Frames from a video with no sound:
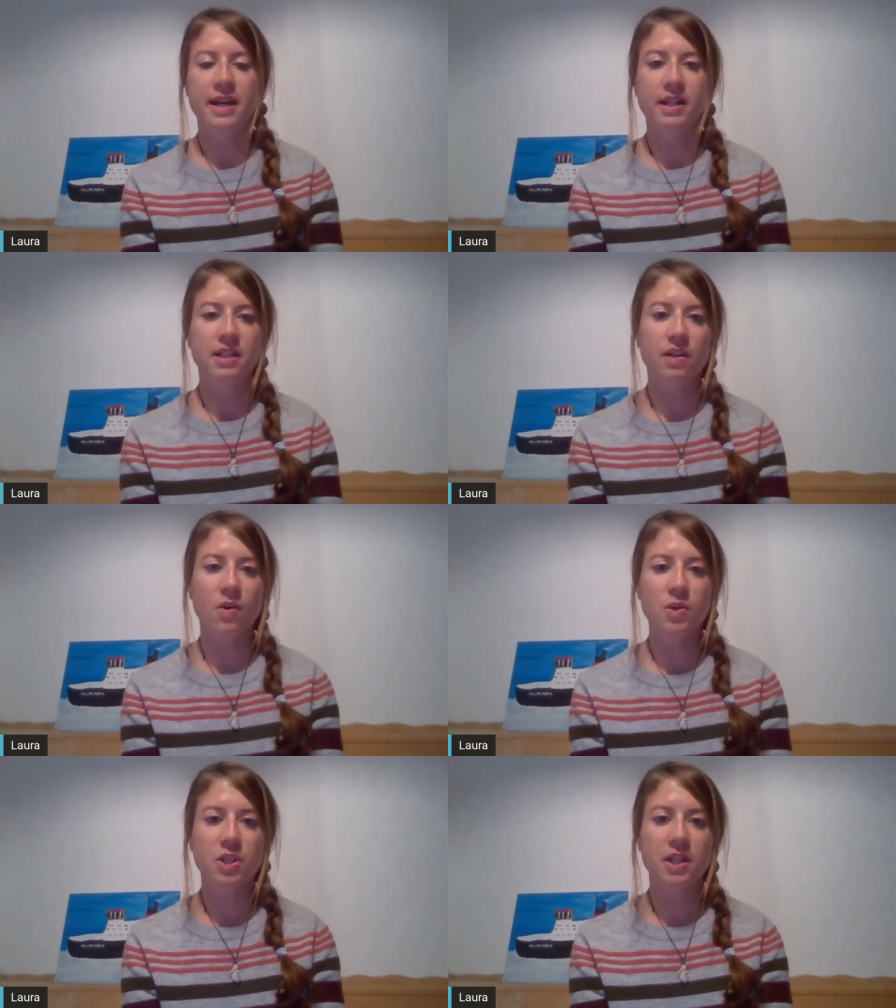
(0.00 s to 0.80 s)
the Arctic
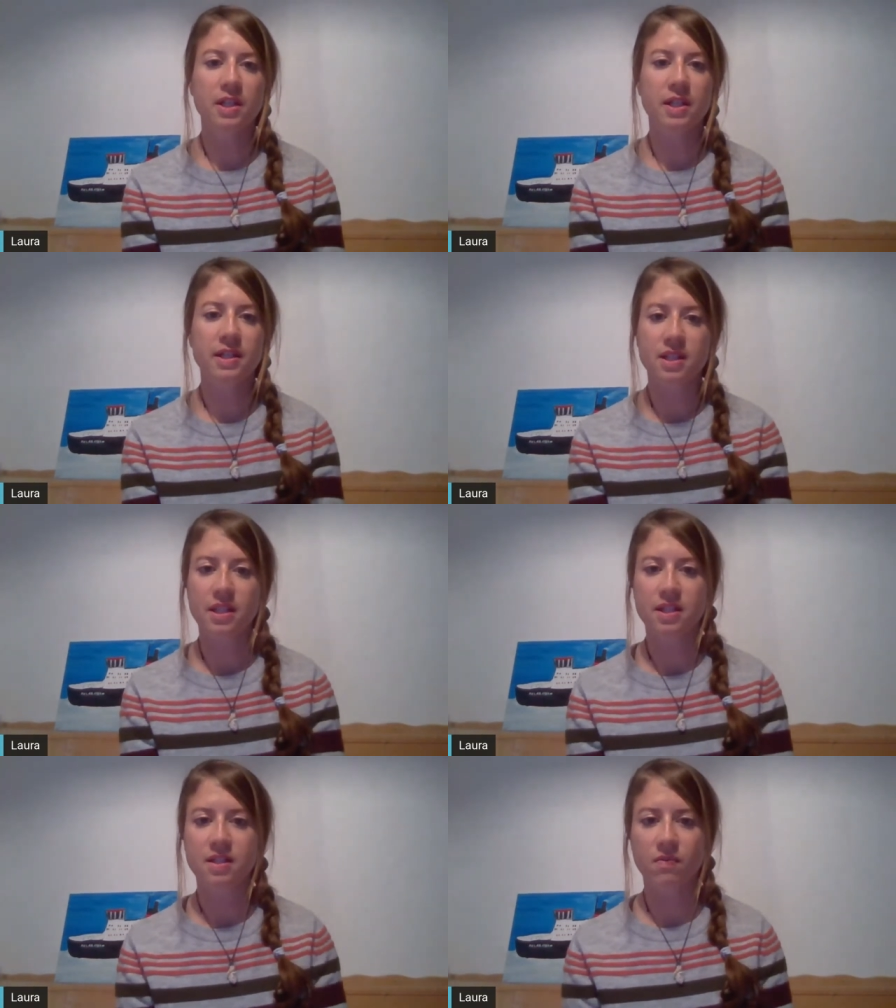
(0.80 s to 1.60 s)
Ocean it's
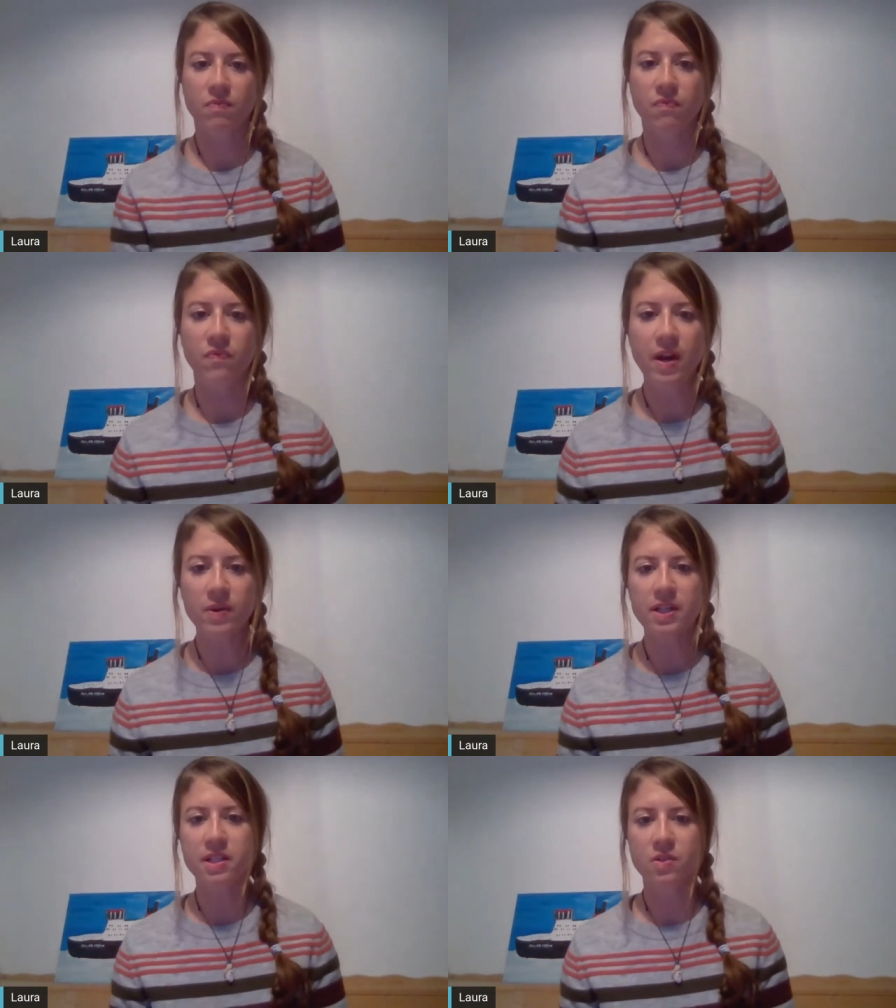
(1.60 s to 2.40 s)
it's
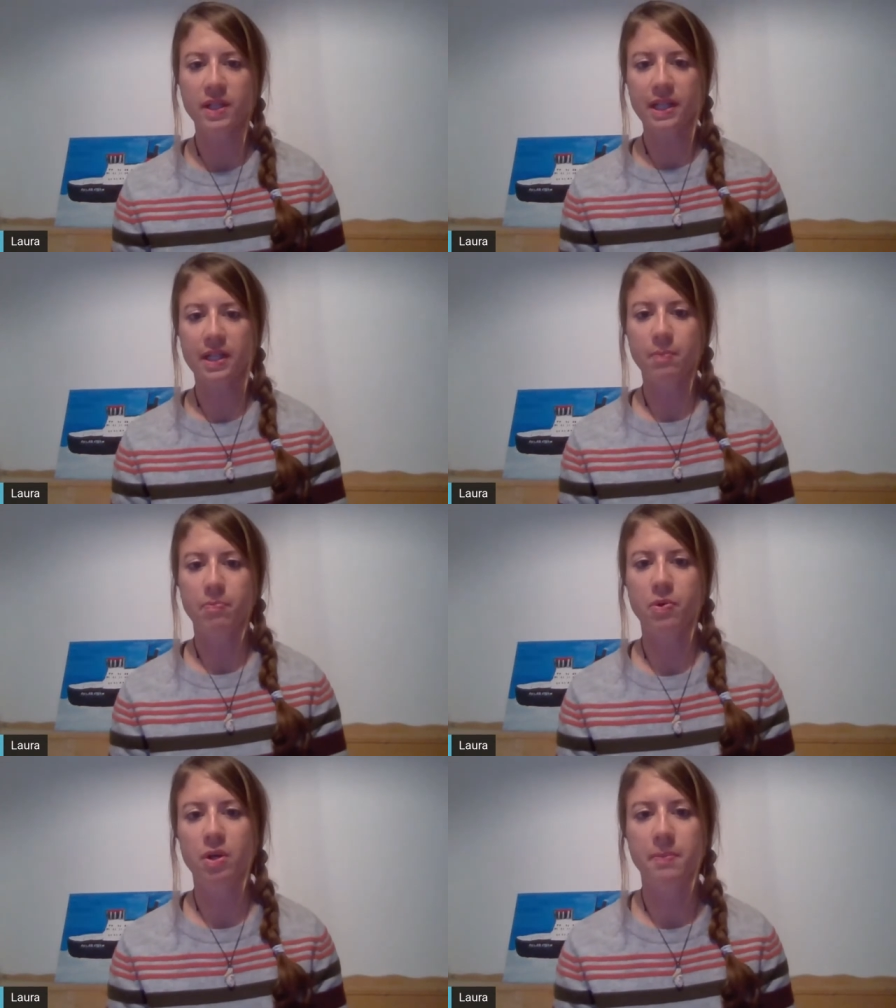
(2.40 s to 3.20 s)
very strictly
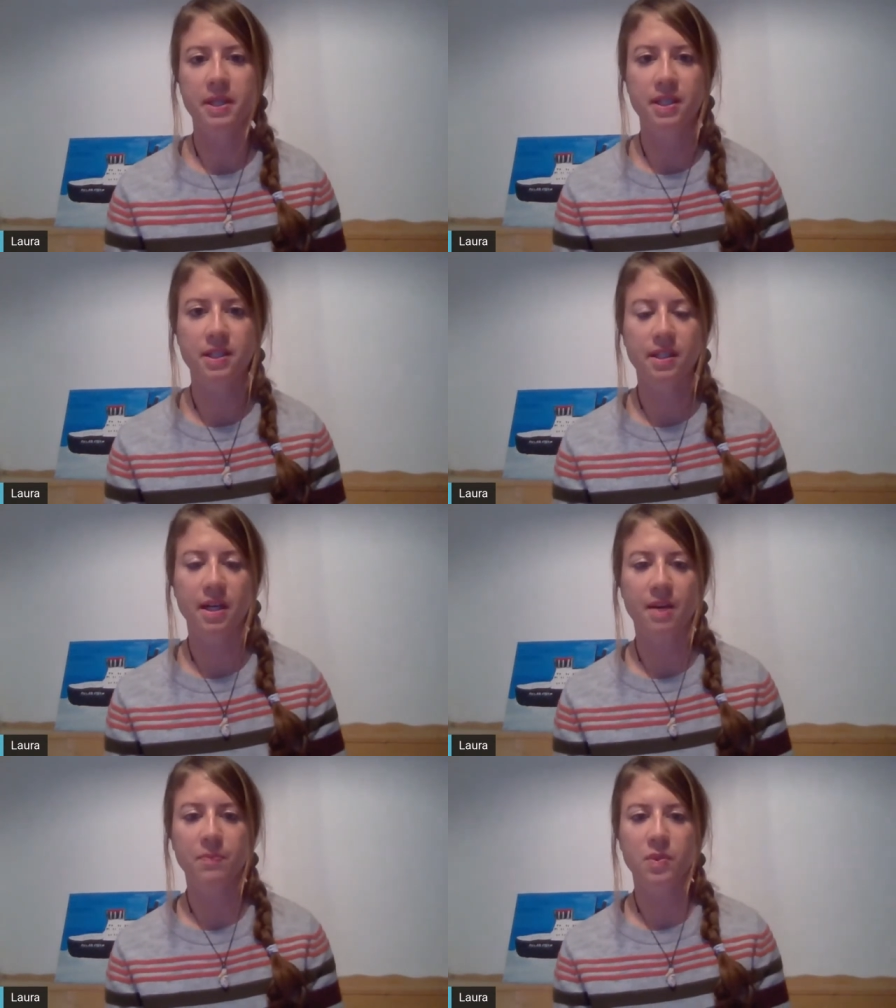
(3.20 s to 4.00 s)
prohibited
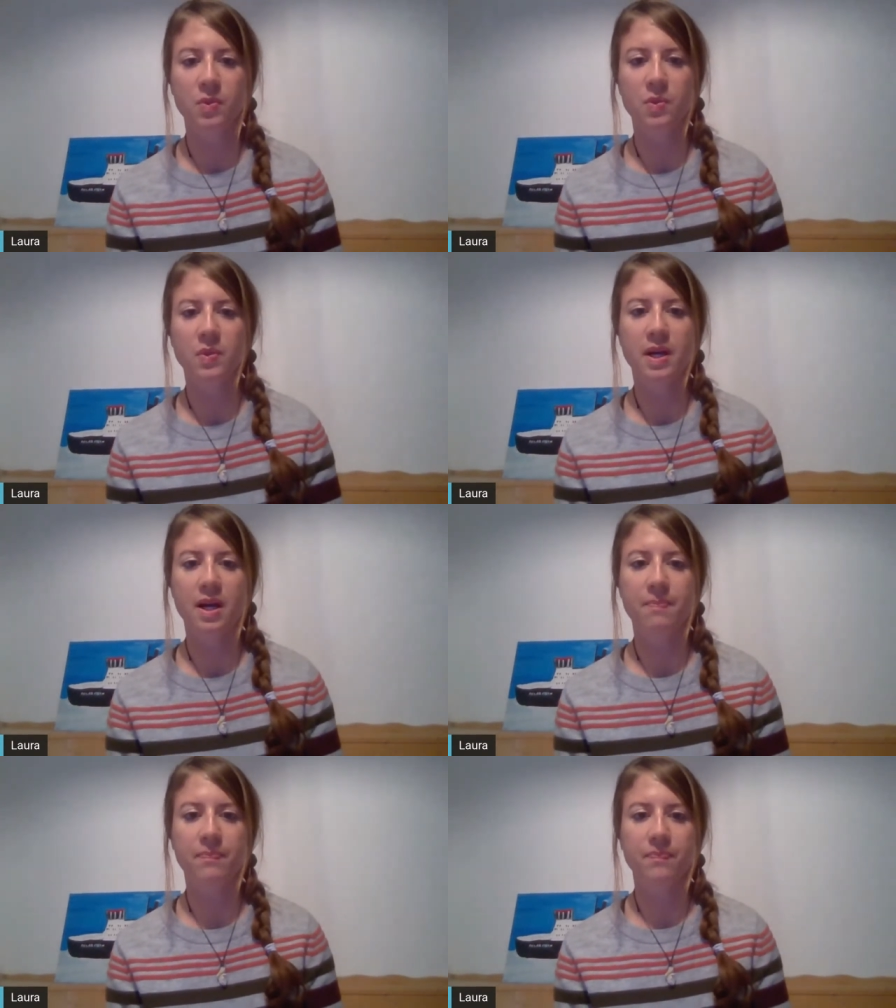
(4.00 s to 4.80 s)
um, to
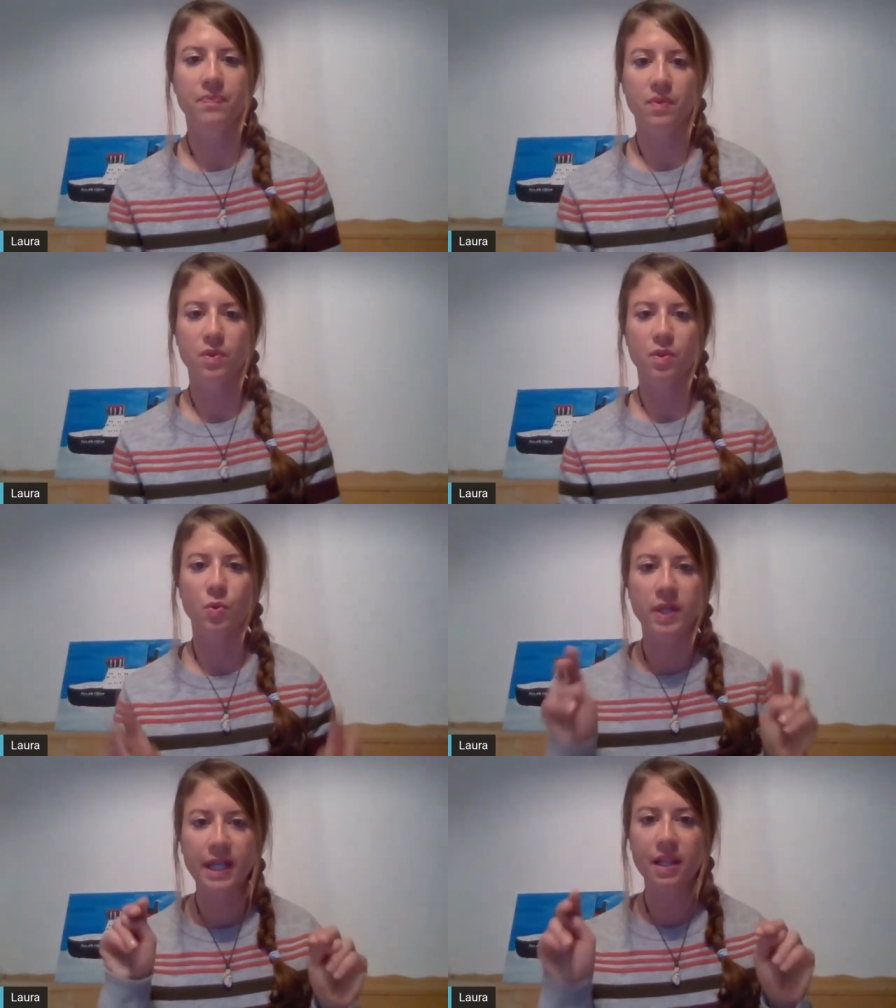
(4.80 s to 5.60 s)
um,
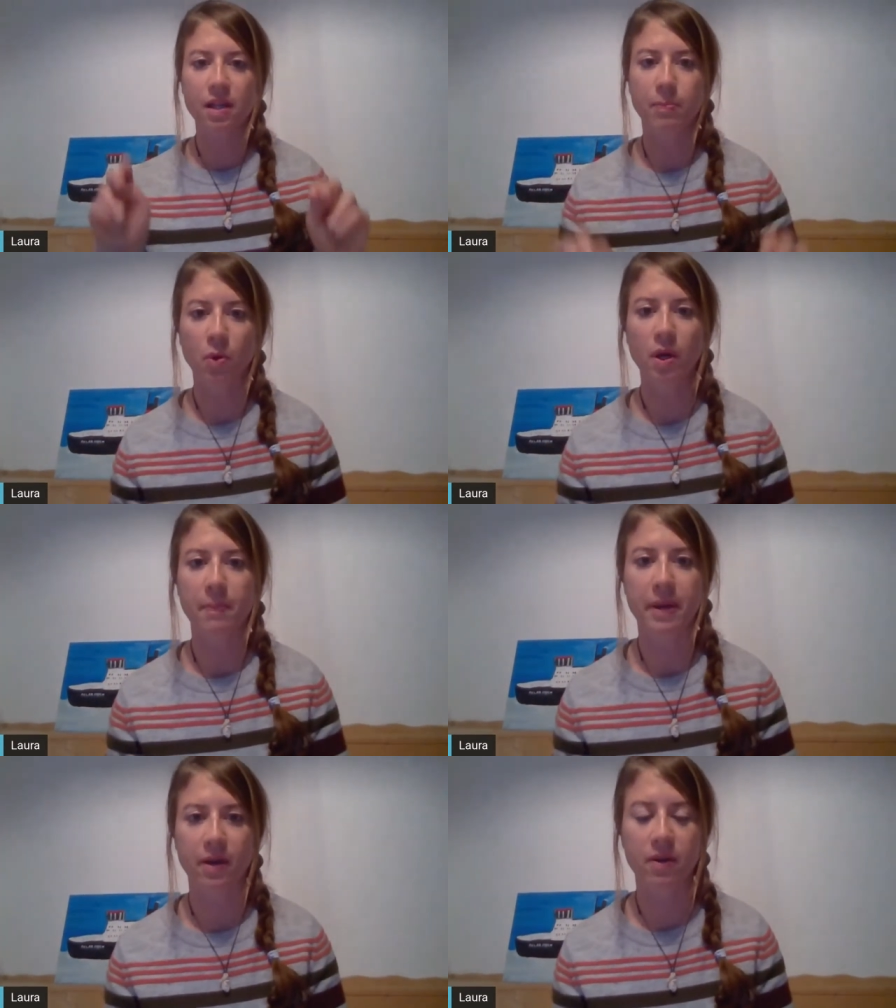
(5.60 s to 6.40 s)
to kill a
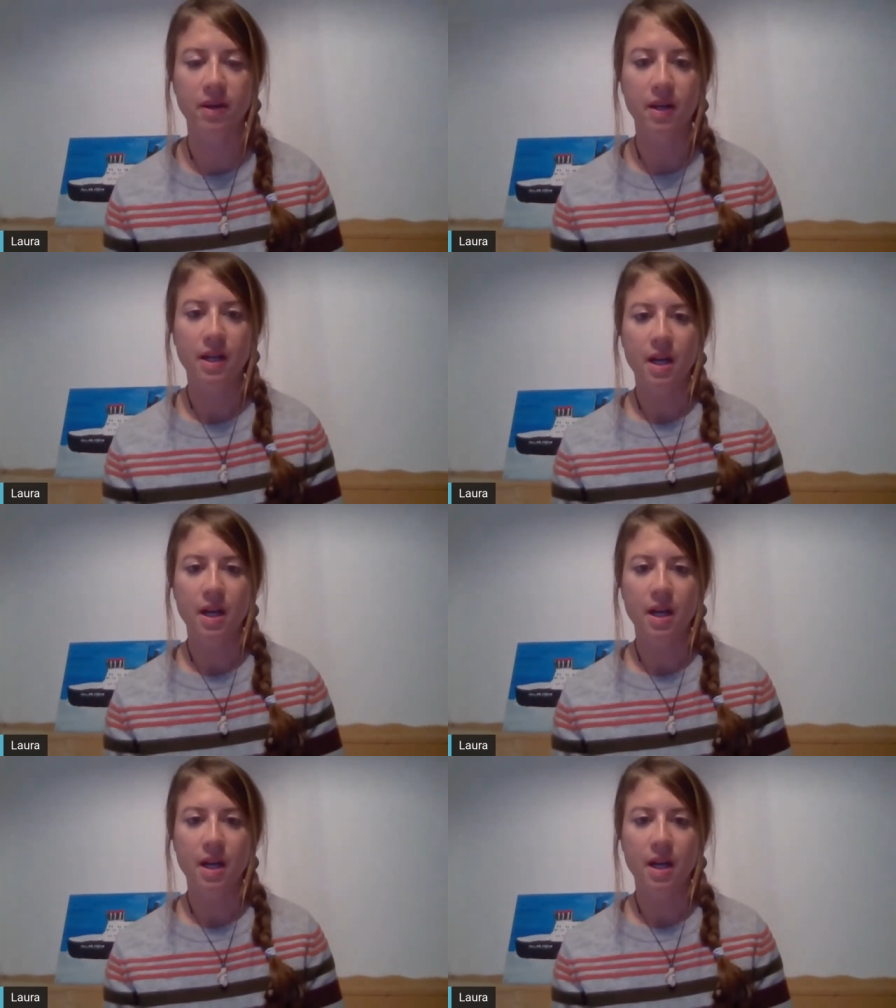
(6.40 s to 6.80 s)
polar bear.